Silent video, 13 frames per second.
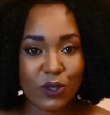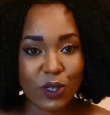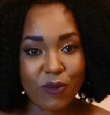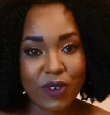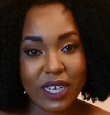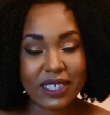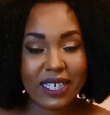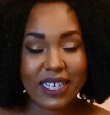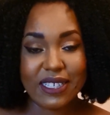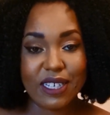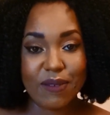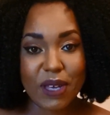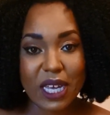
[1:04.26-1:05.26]
sort of like
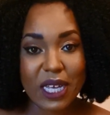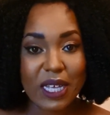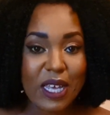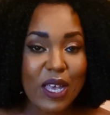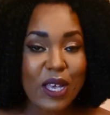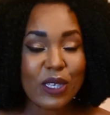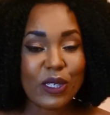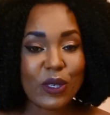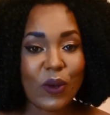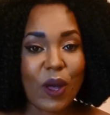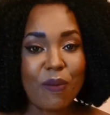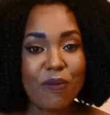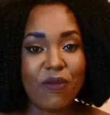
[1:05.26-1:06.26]
teasing me. So
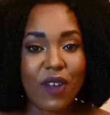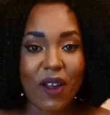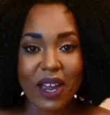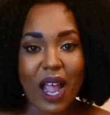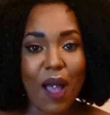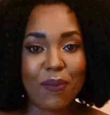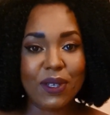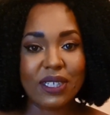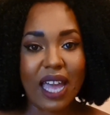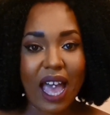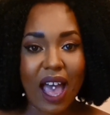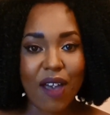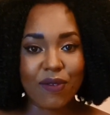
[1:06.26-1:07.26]
I'm very happy to
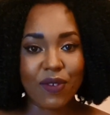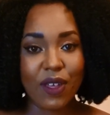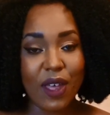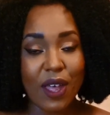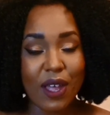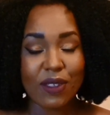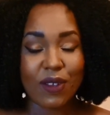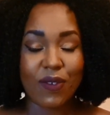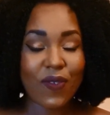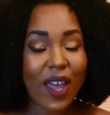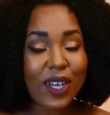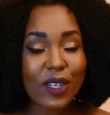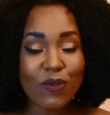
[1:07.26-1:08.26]
have the
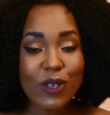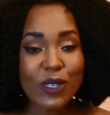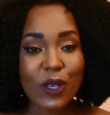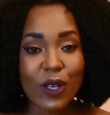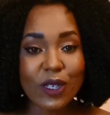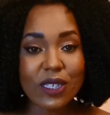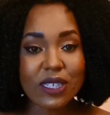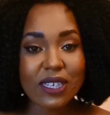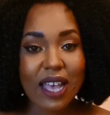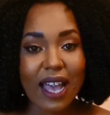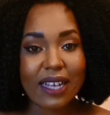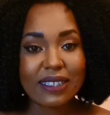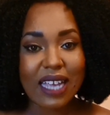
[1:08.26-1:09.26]
final results,
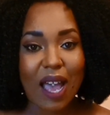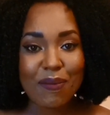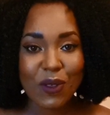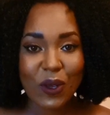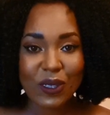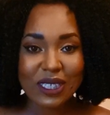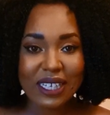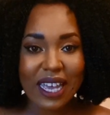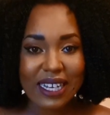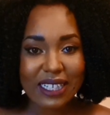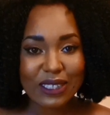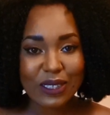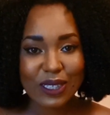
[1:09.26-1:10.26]
and I'm going to get
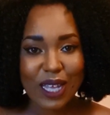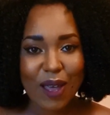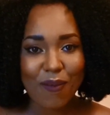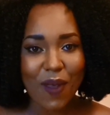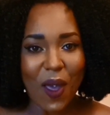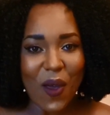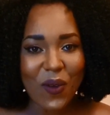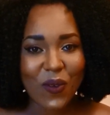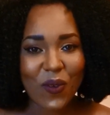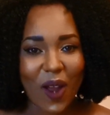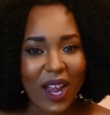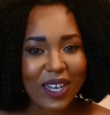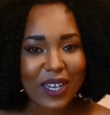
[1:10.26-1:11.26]
into them
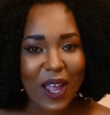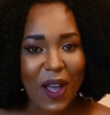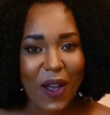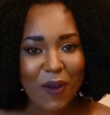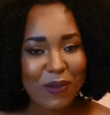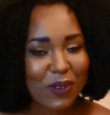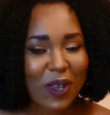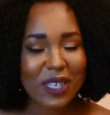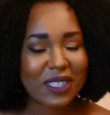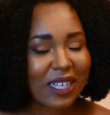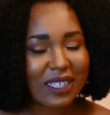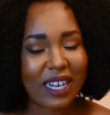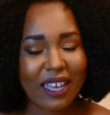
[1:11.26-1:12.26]
right now. I'm so
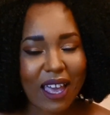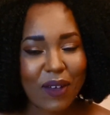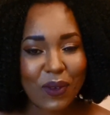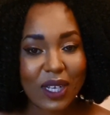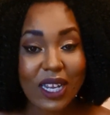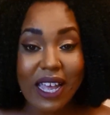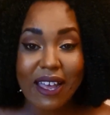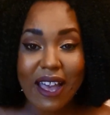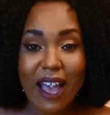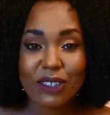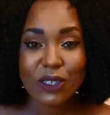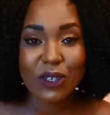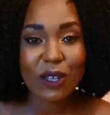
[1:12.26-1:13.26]
excited, I can't wait. I
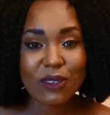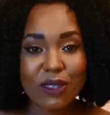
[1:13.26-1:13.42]
actually got